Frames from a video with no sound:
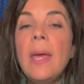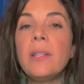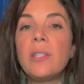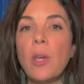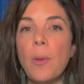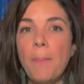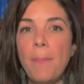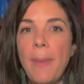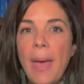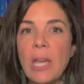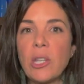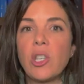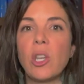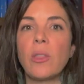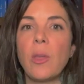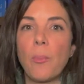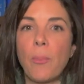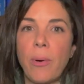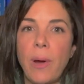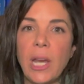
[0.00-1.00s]
to measure
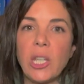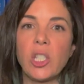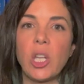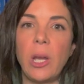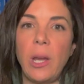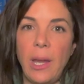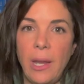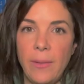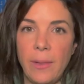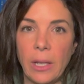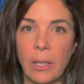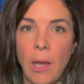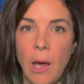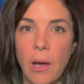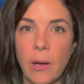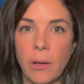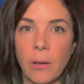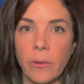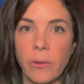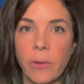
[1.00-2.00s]
the pressure in the
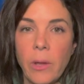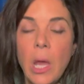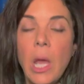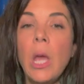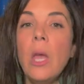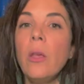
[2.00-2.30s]
lungs.